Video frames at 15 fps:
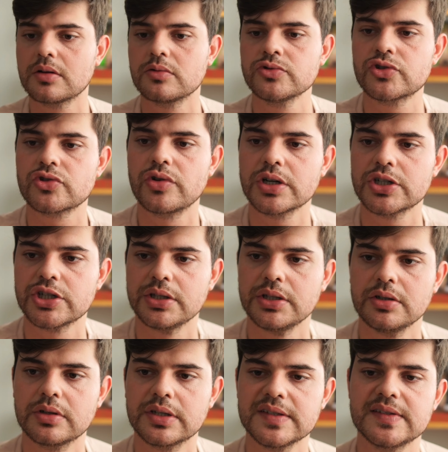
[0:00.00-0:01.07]
construction.
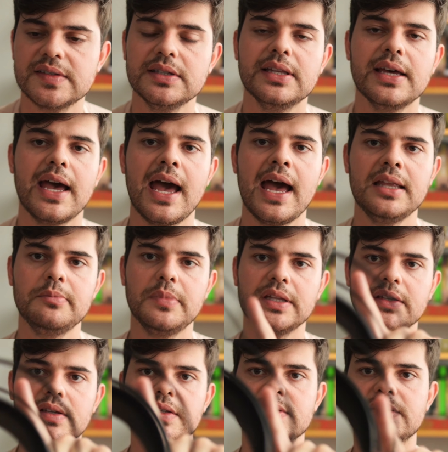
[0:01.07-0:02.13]
You can see the
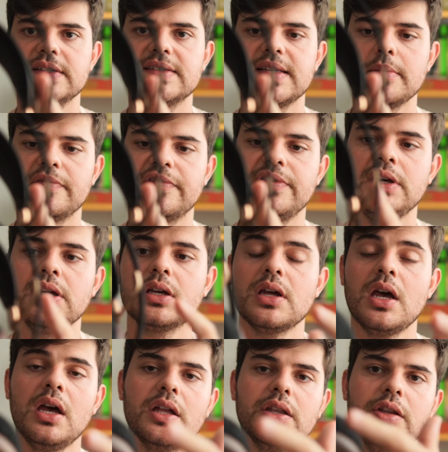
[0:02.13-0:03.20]
headband is the same
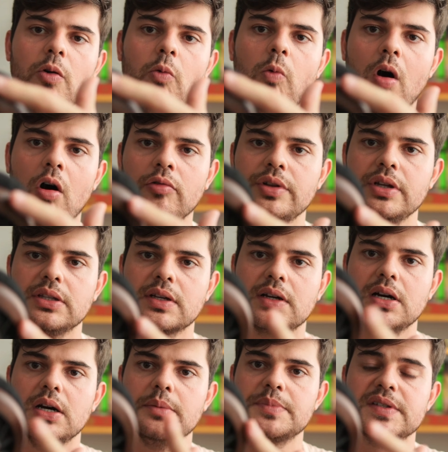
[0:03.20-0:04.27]
thing, the walnut
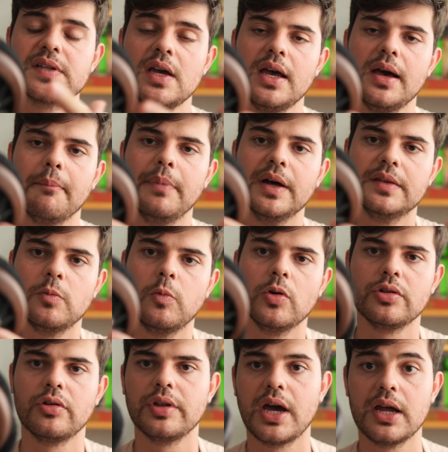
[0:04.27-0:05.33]
cups, but
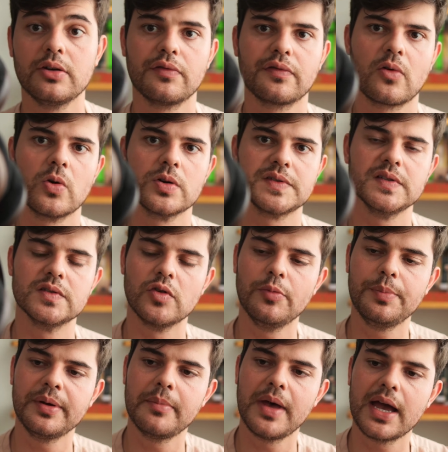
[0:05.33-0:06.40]
109 of course is
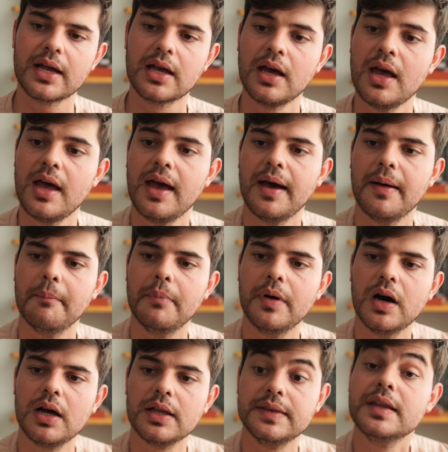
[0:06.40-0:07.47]
open back,
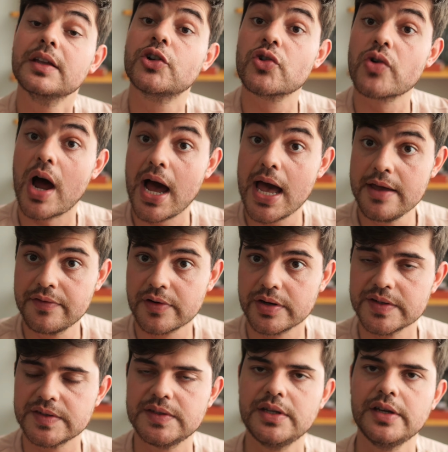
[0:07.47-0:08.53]
but the driver
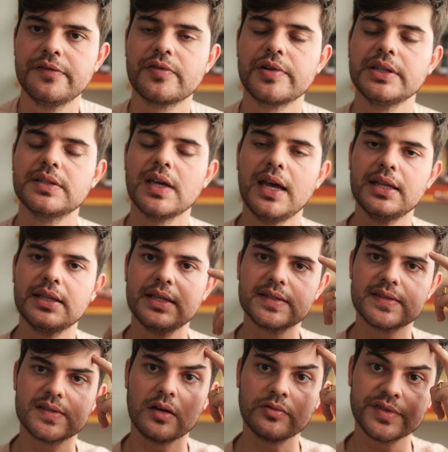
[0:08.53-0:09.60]
is different and the
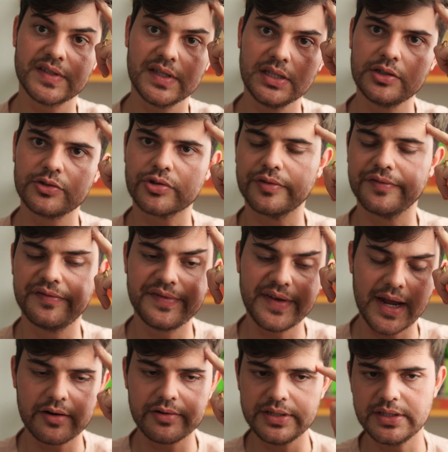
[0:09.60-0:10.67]
sound signature
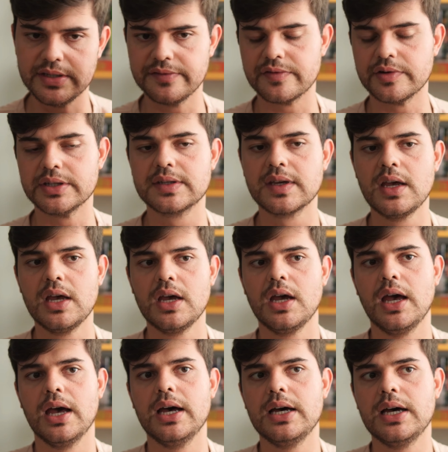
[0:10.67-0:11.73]
very different.
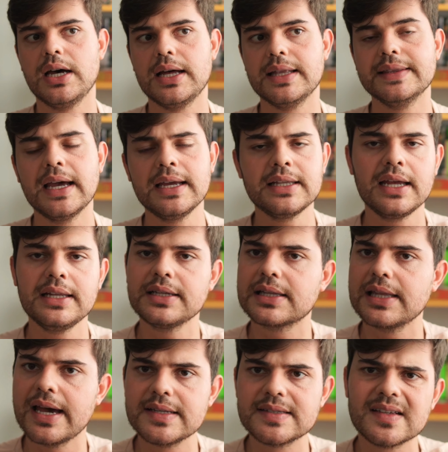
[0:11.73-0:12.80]
99
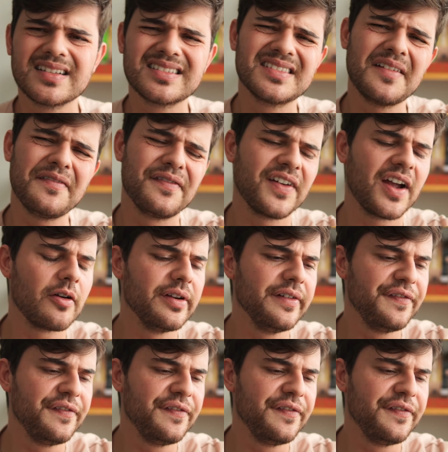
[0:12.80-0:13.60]
Classics is a very